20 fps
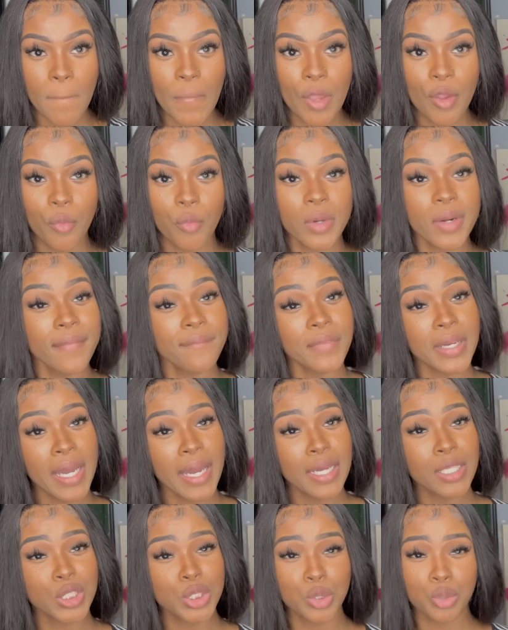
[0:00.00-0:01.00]
What if I
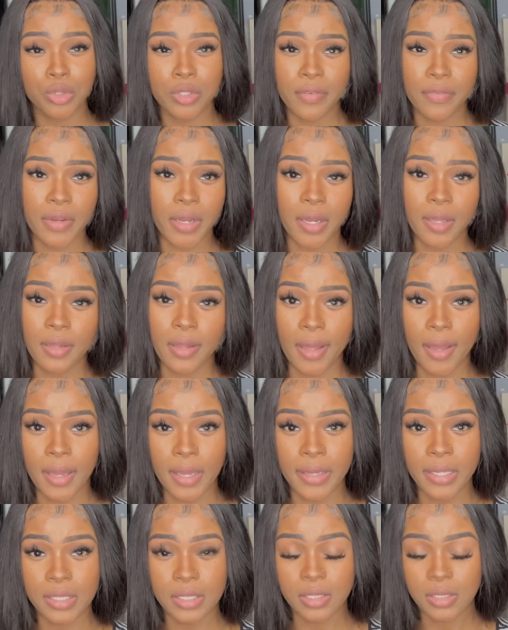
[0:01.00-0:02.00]
had two different color
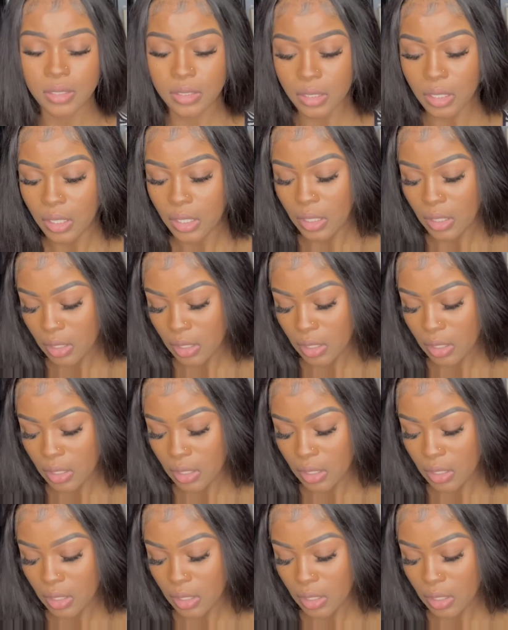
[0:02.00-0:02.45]
eyes?